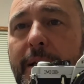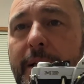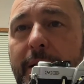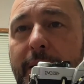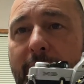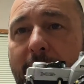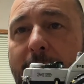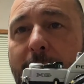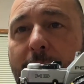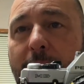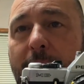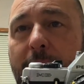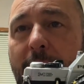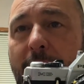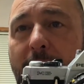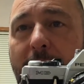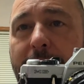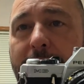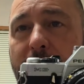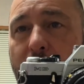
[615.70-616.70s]
camera you
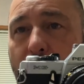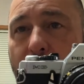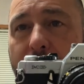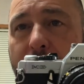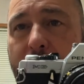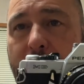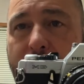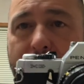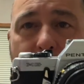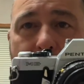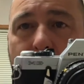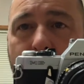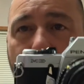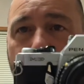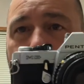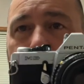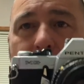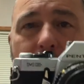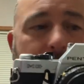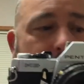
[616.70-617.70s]
have is the one that you take
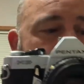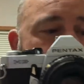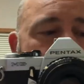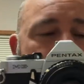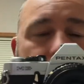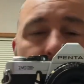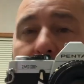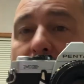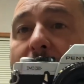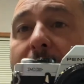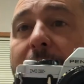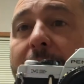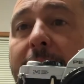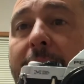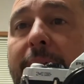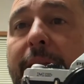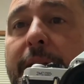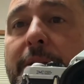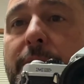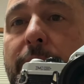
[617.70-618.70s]
with you, something like
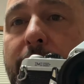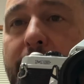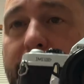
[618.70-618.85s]
that. That's what